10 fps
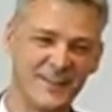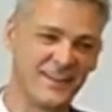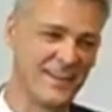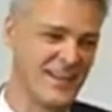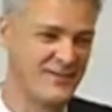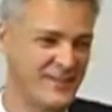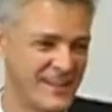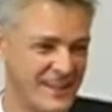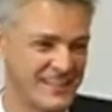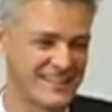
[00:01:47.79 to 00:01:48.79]

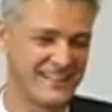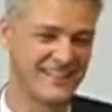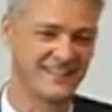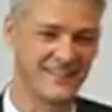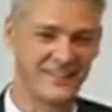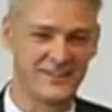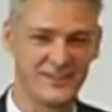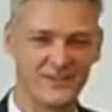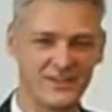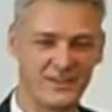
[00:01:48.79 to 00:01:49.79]
the next year,
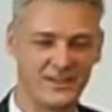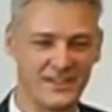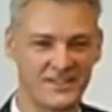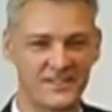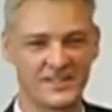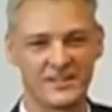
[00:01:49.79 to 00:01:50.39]
two years.